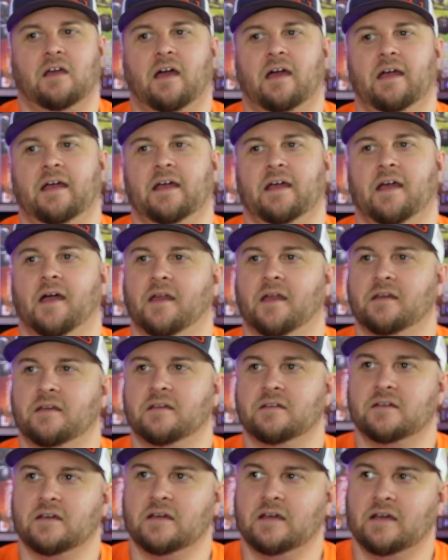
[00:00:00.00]

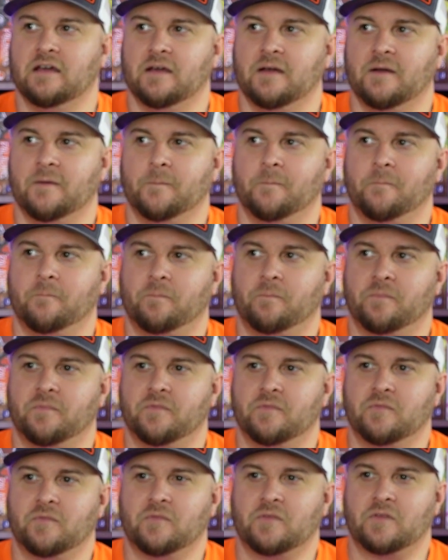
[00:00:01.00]
and
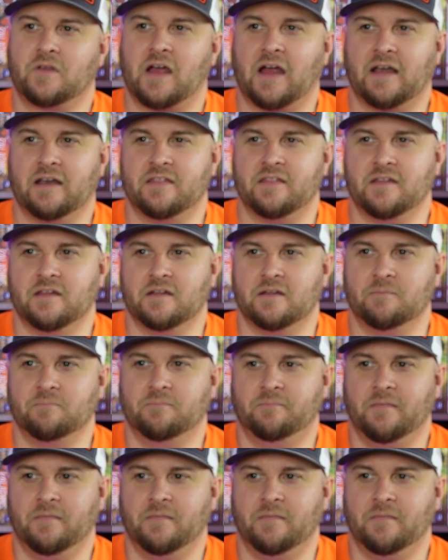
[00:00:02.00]
kind of the